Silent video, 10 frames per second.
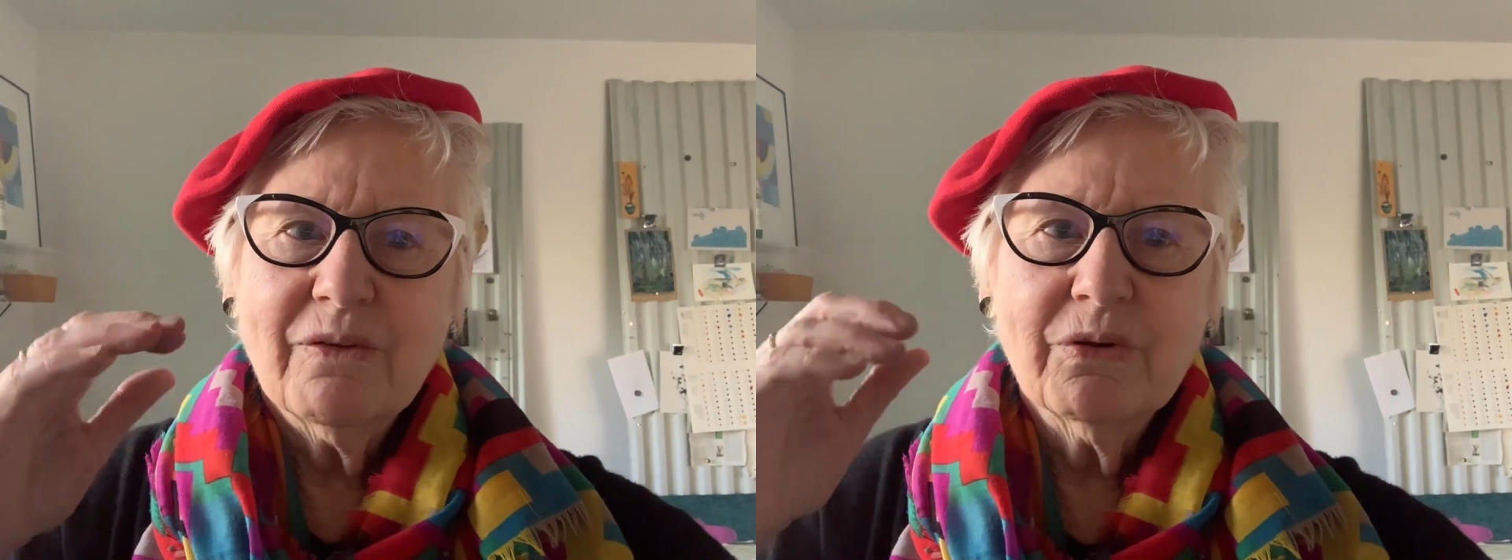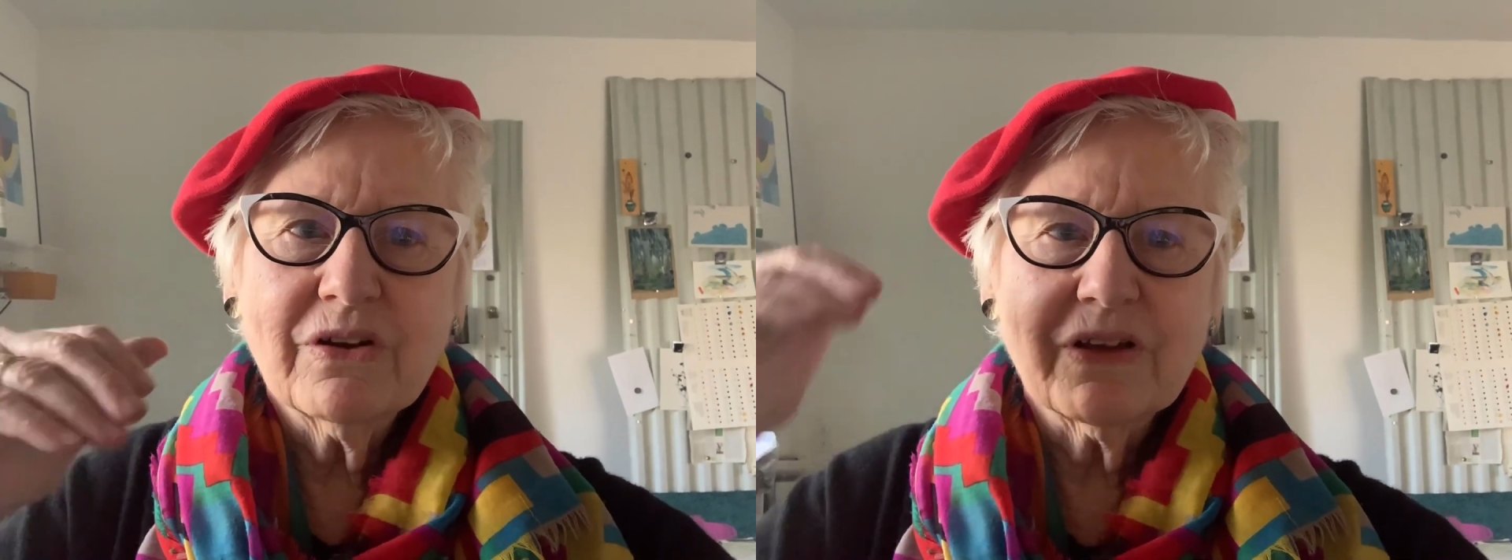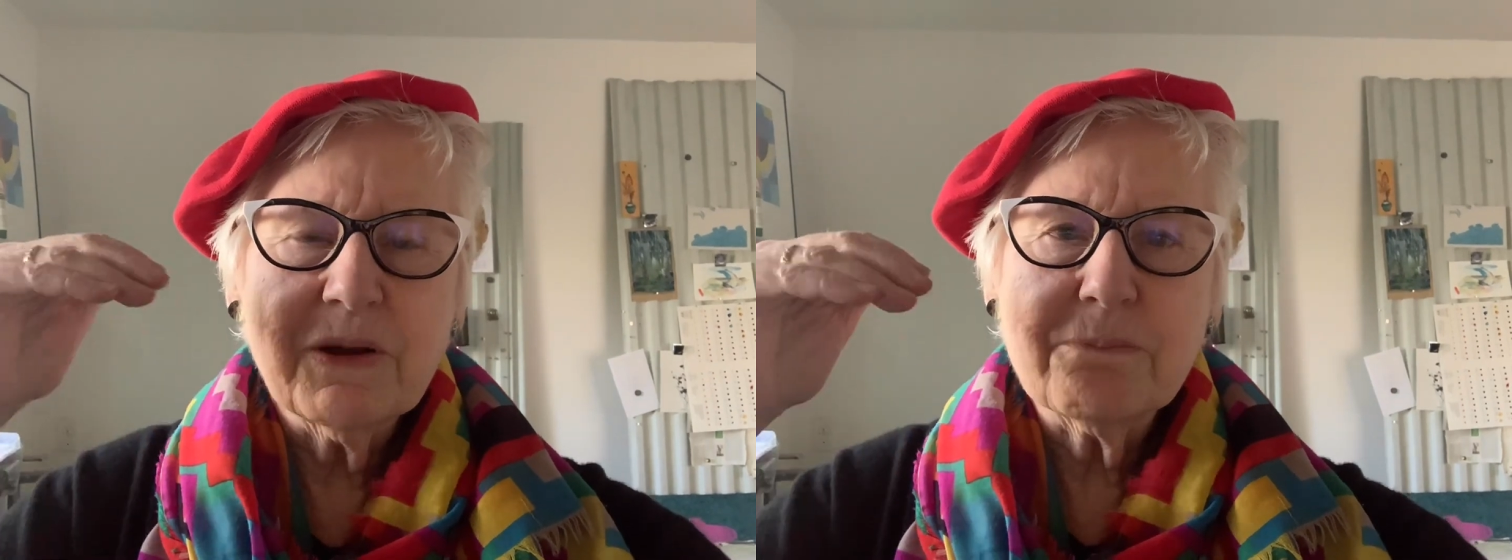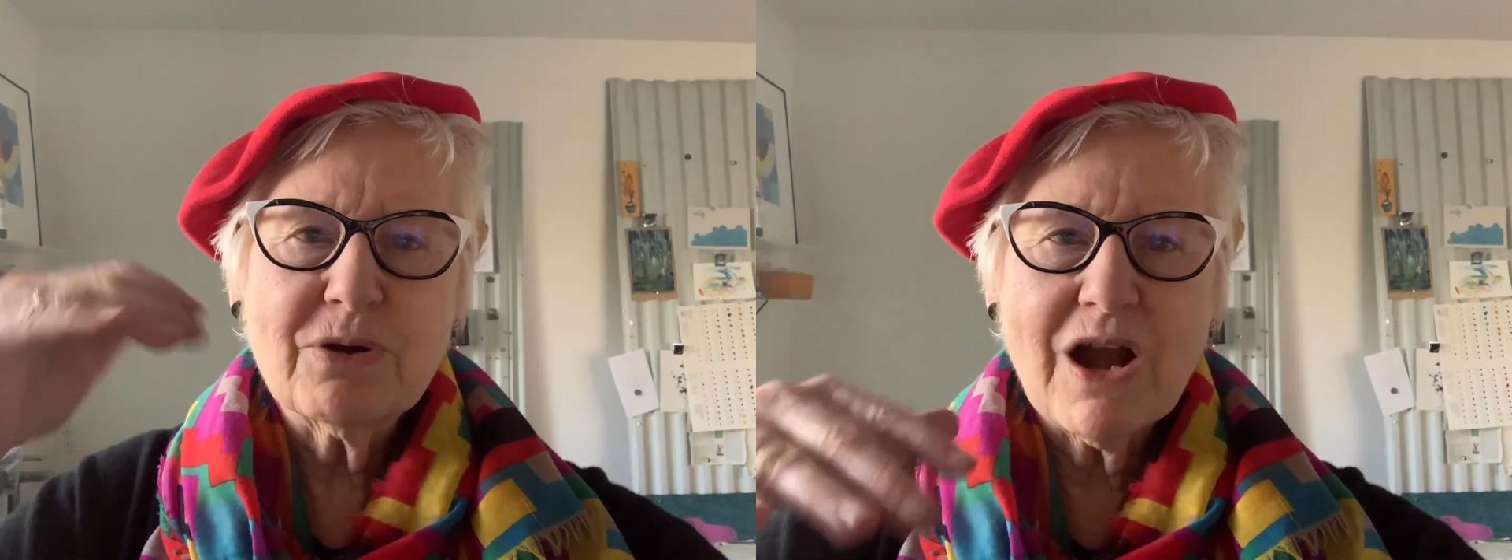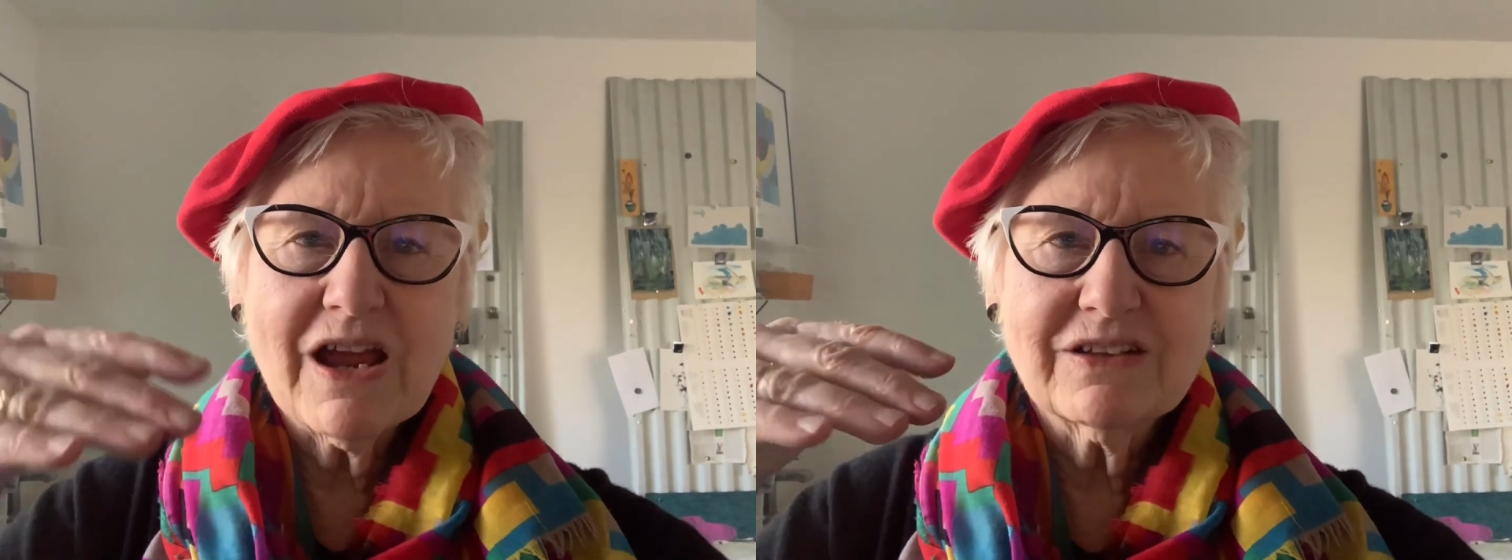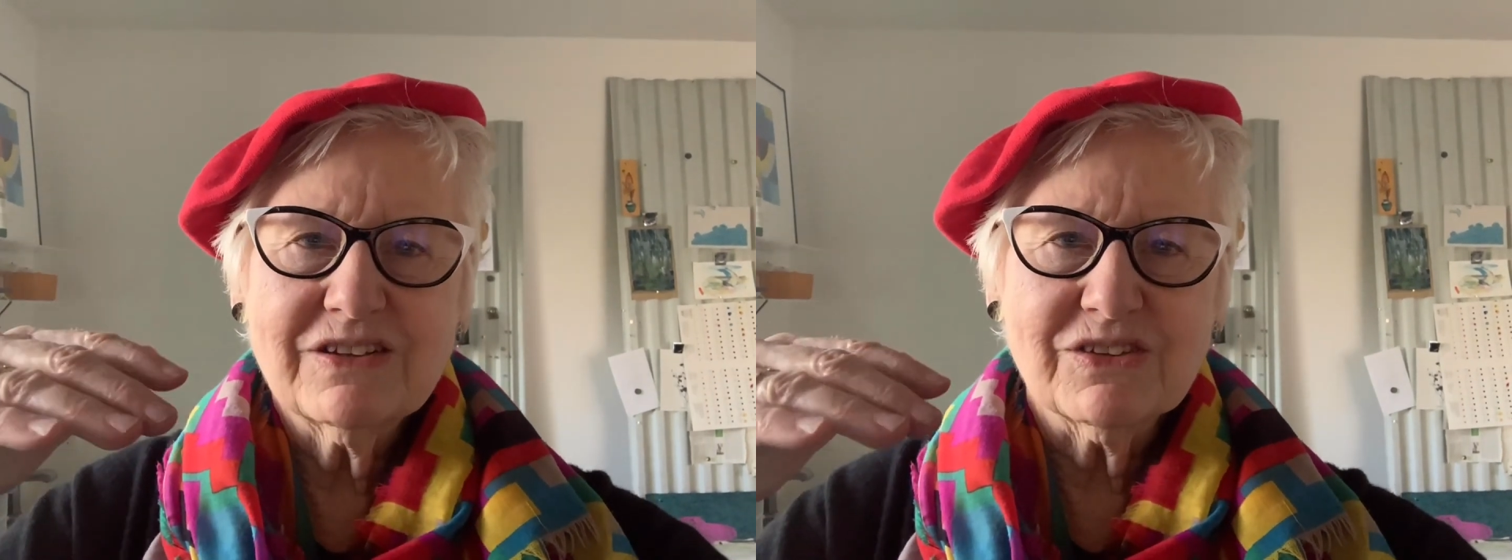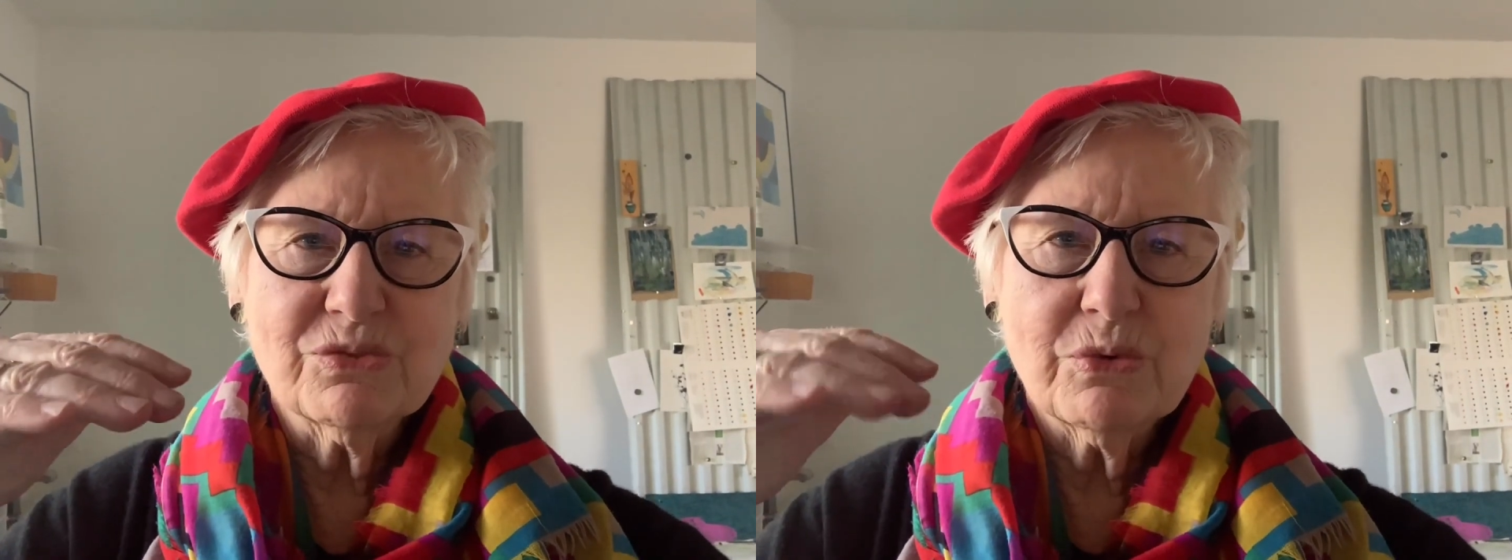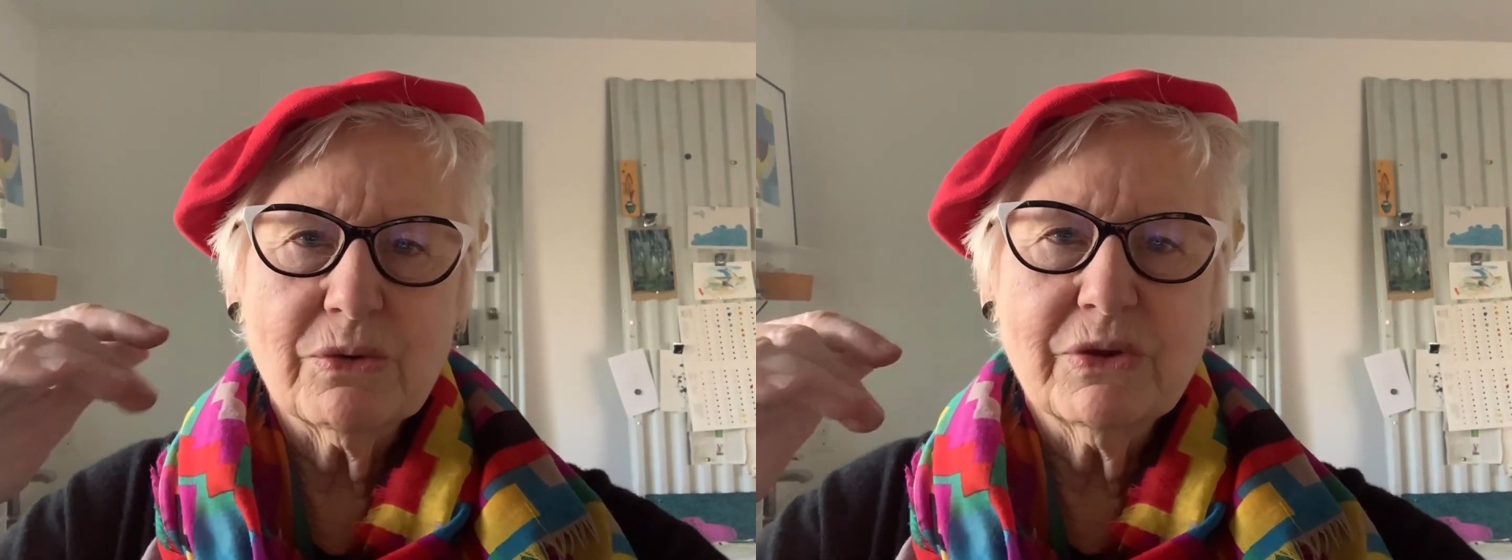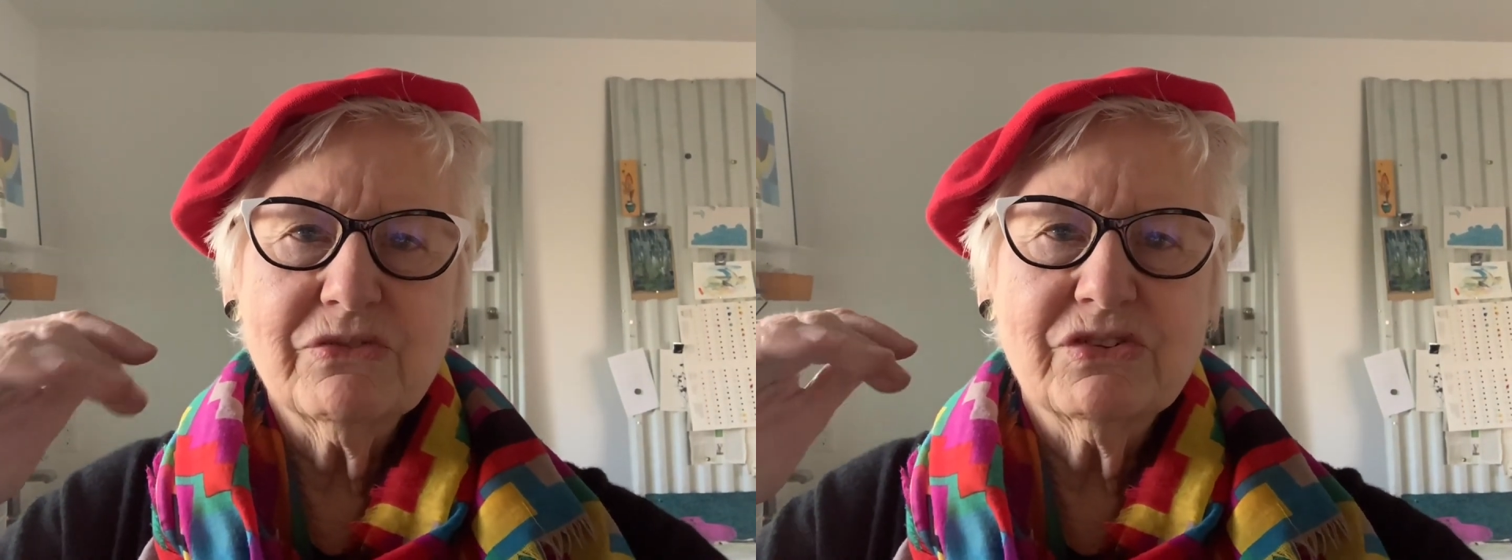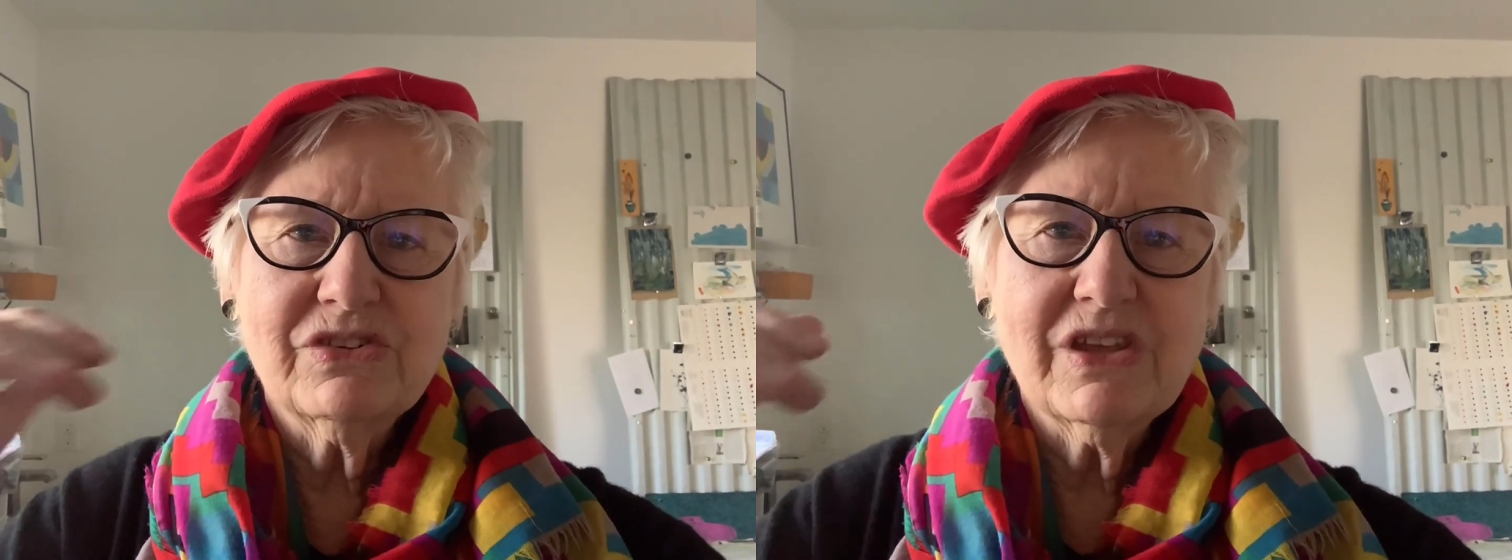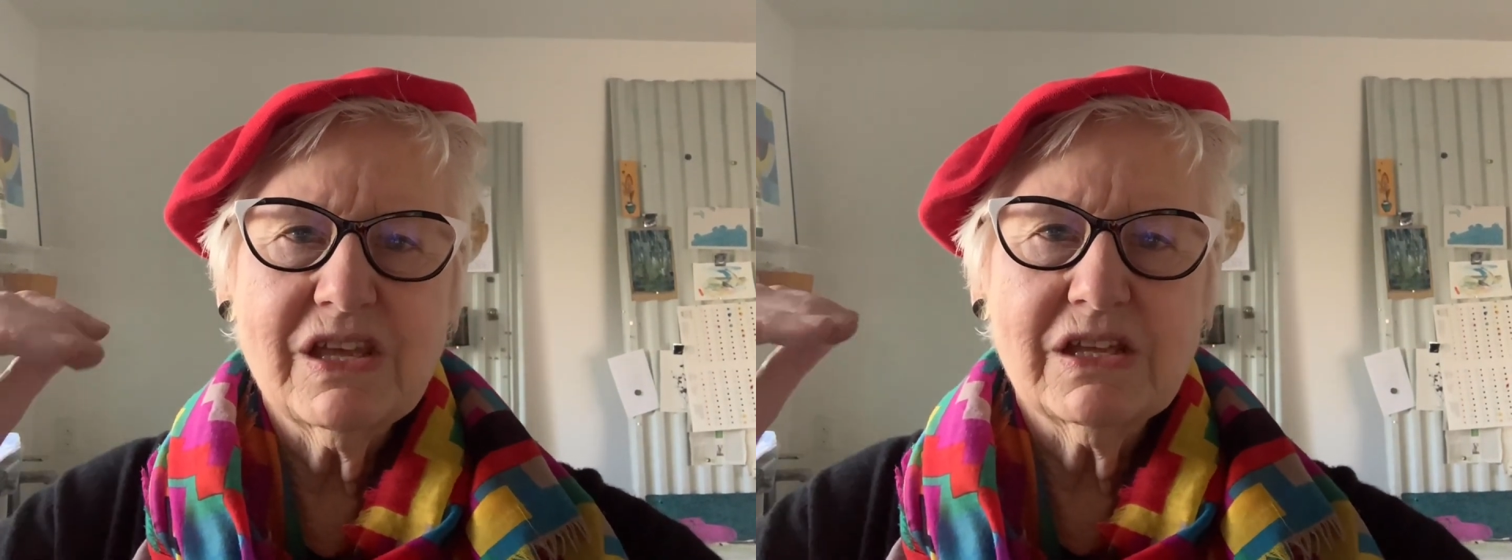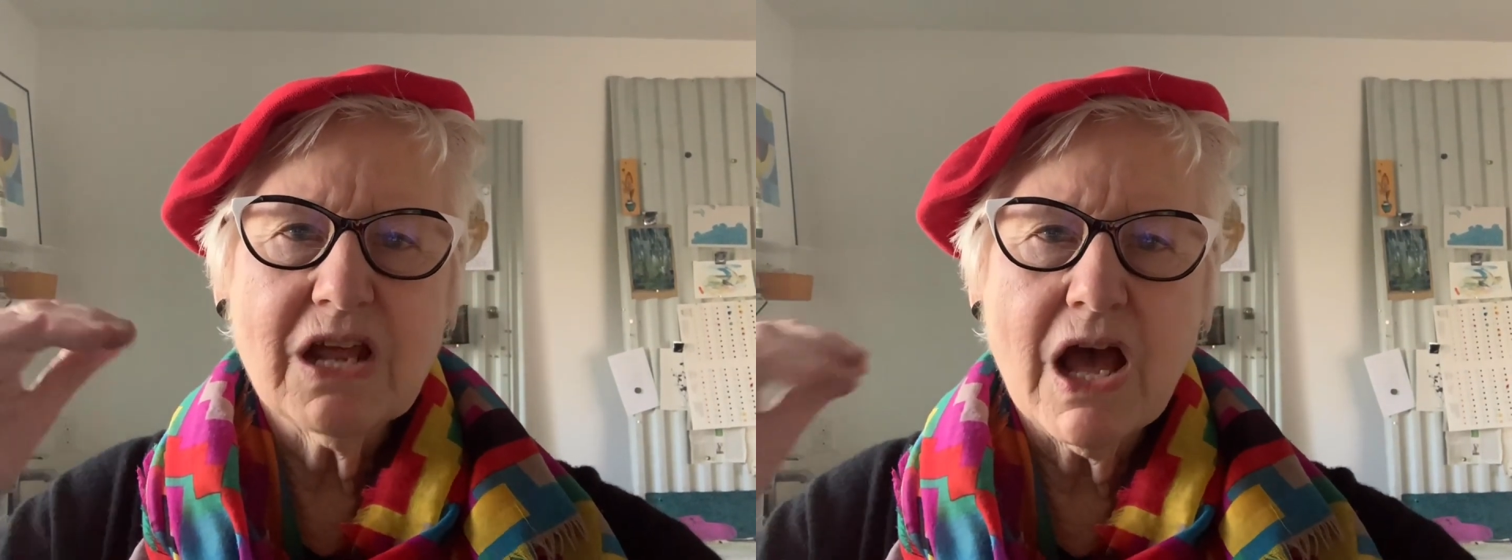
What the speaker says: We're going to practice what we've seen